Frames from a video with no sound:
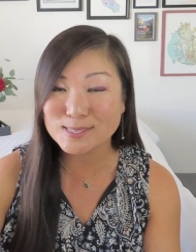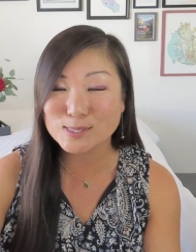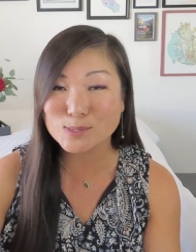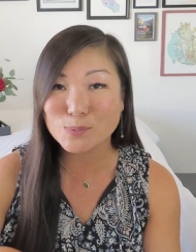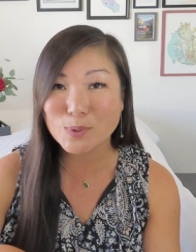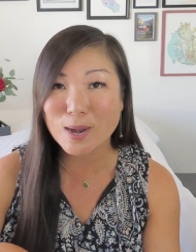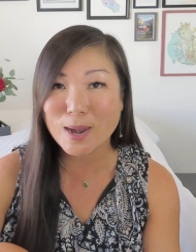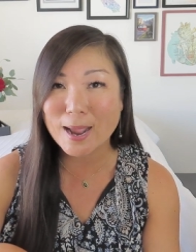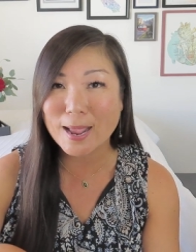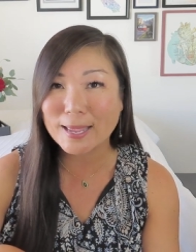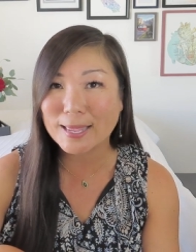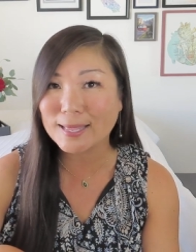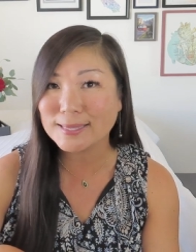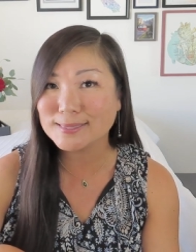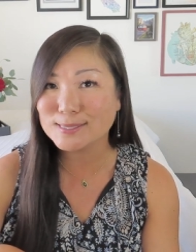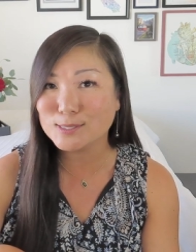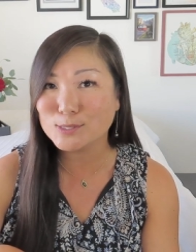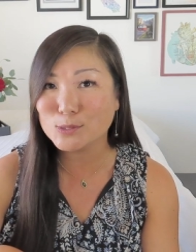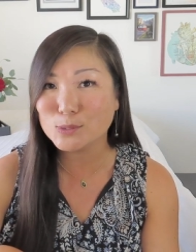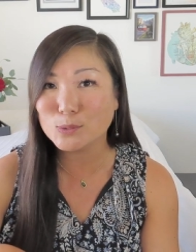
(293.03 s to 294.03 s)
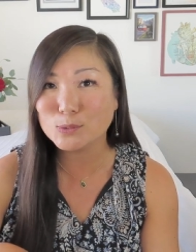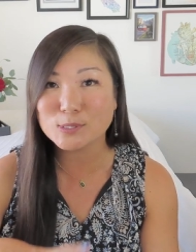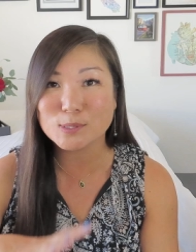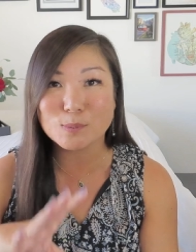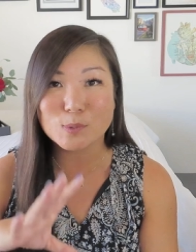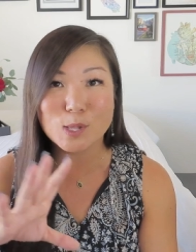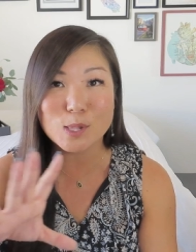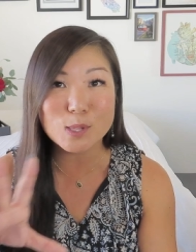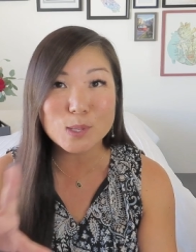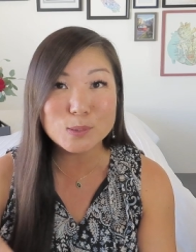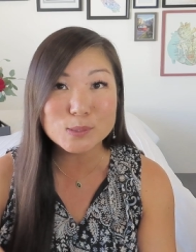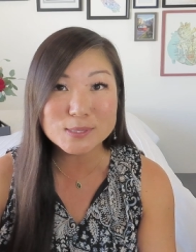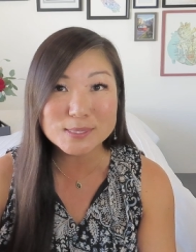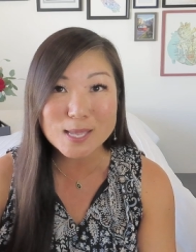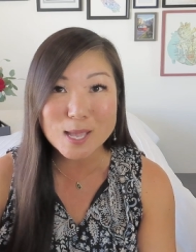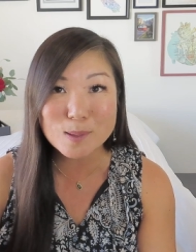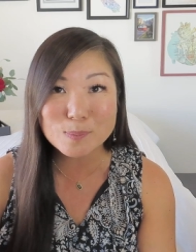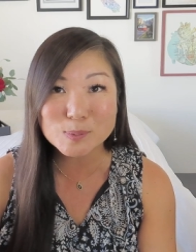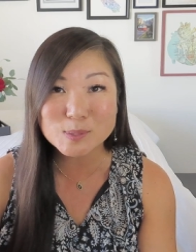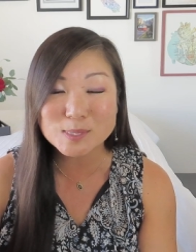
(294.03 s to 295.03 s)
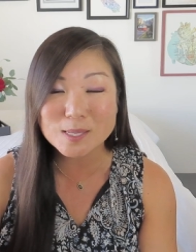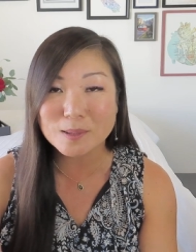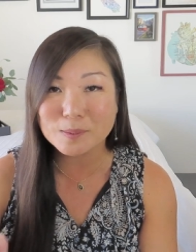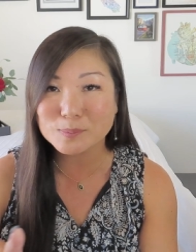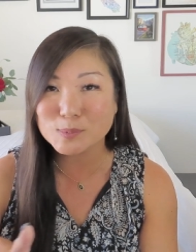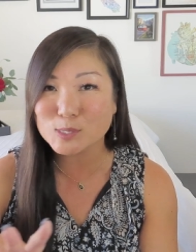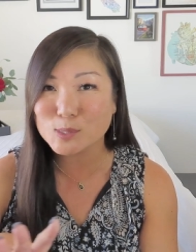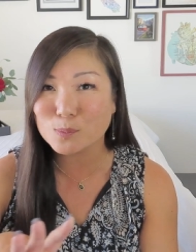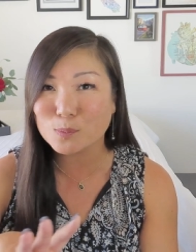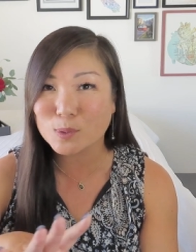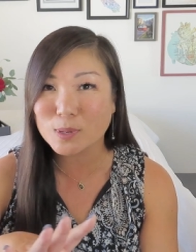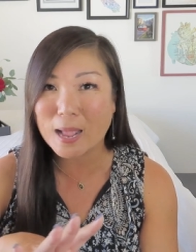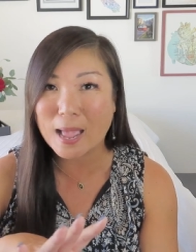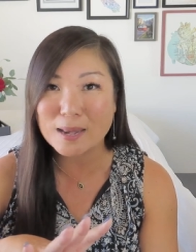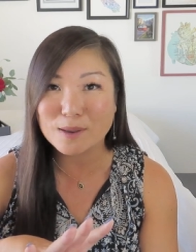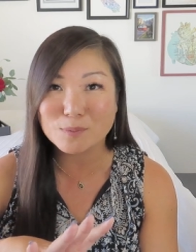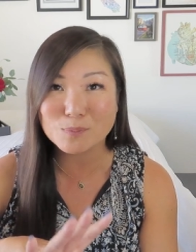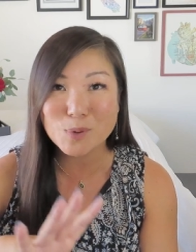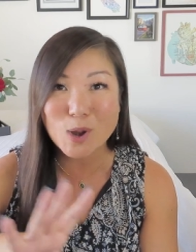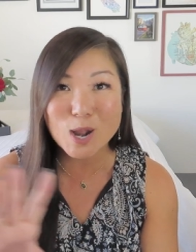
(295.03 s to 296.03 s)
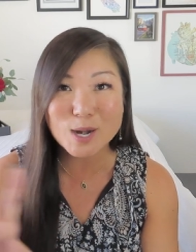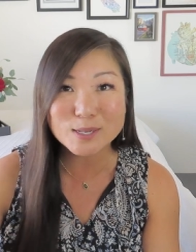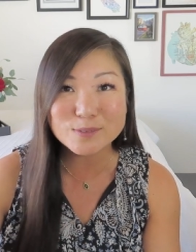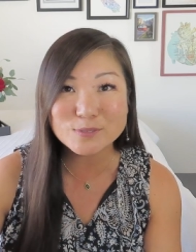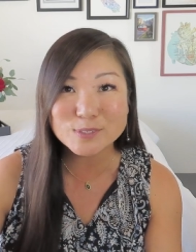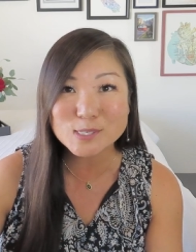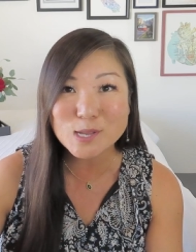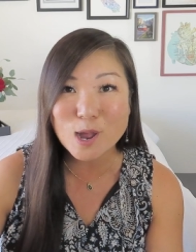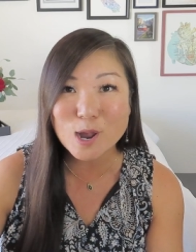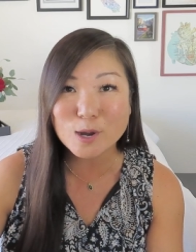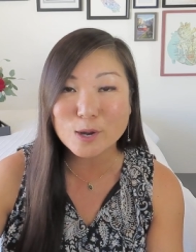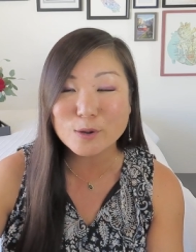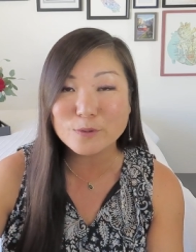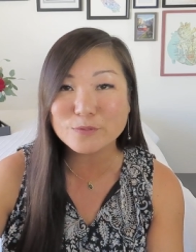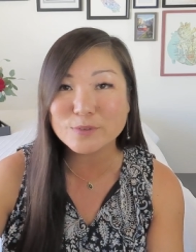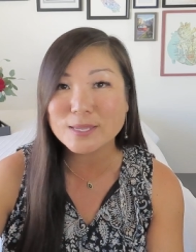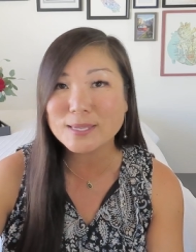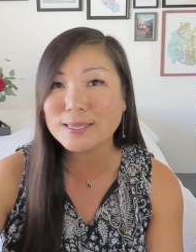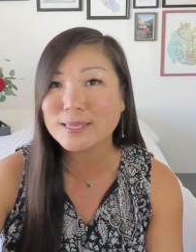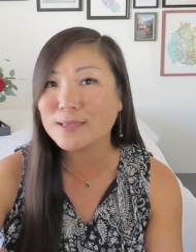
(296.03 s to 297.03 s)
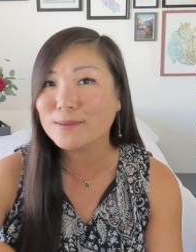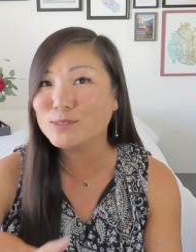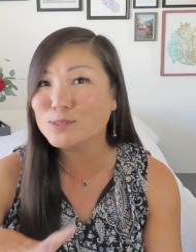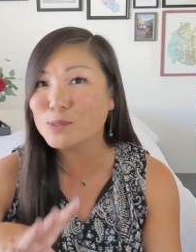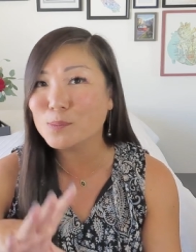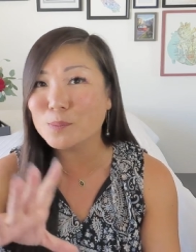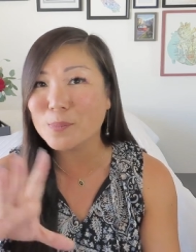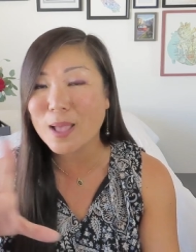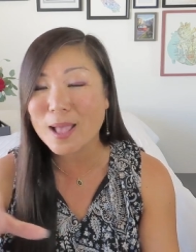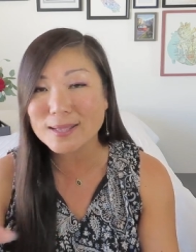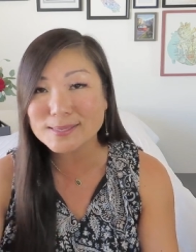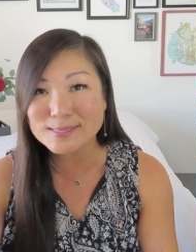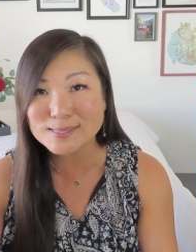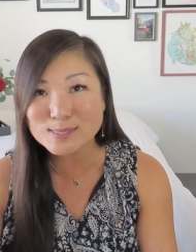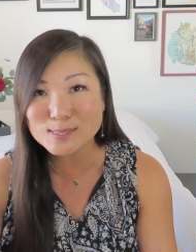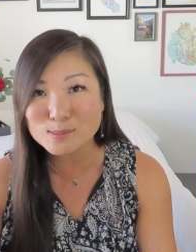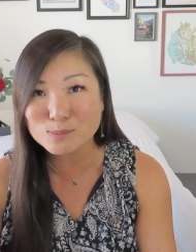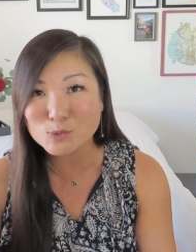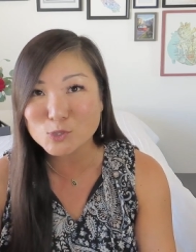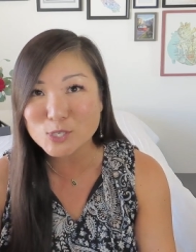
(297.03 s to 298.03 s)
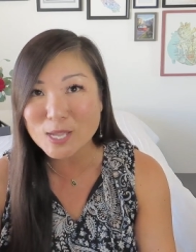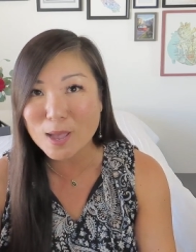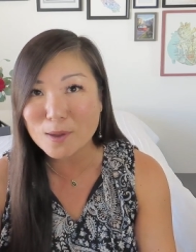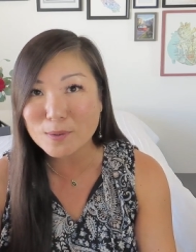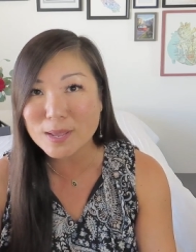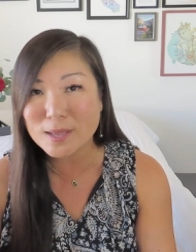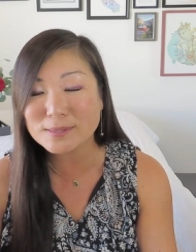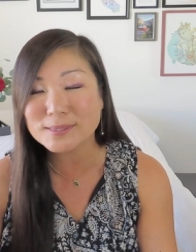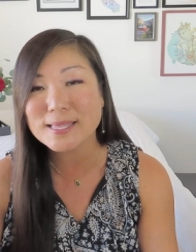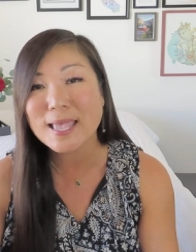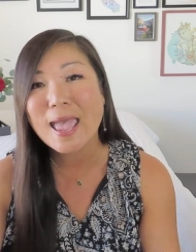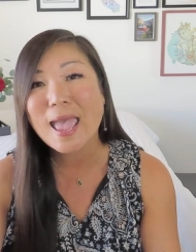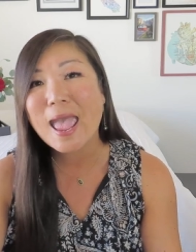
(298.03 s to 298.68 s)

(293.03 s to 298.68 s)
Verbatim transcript: It's where I get to do some close-ups, um, some kind of product photography, give some boxes, some shout-outs.